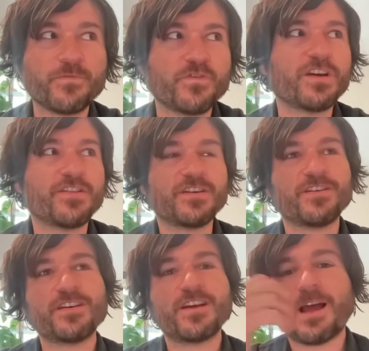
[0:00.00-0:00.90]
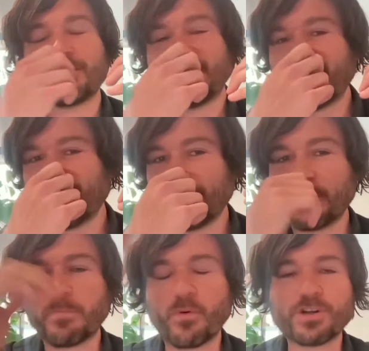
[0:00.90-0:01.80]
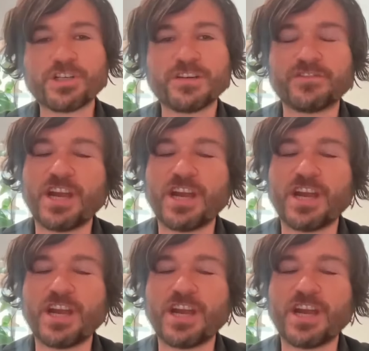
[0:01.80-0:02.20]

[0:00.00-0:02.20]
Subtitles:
I would say the proportion of